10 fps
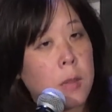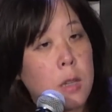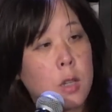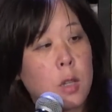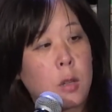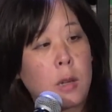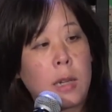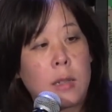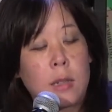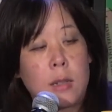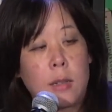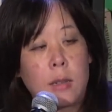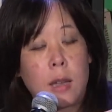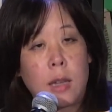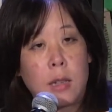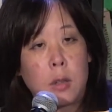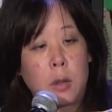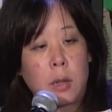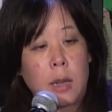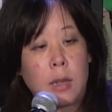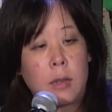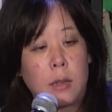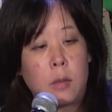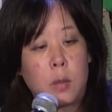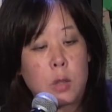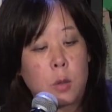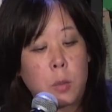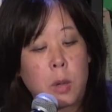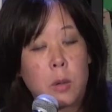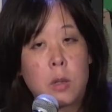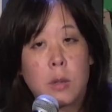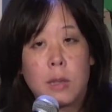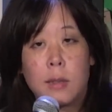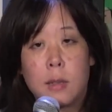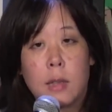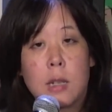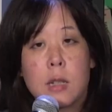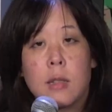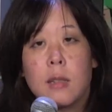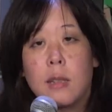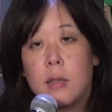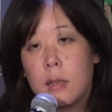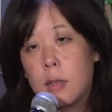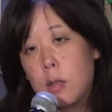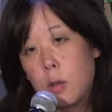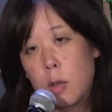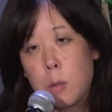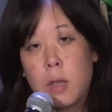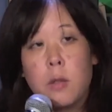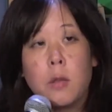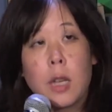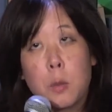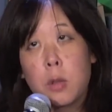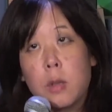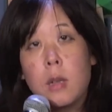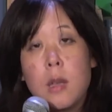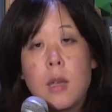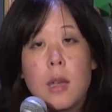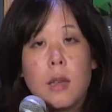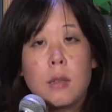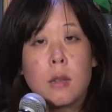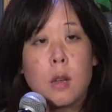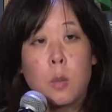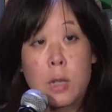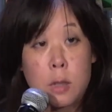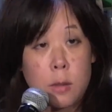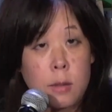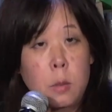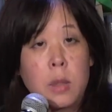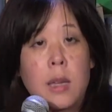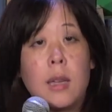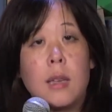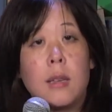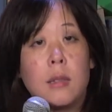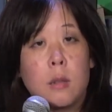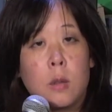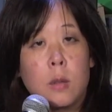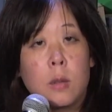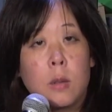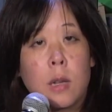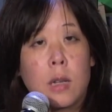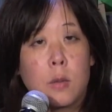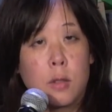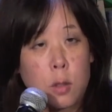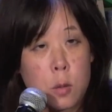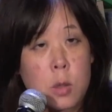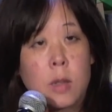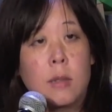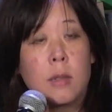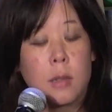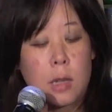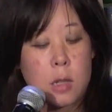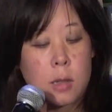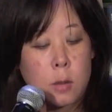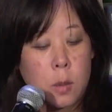curate and design and create these visual poetry installations that existed during the month of April as window displays and also kind of sculptural installations with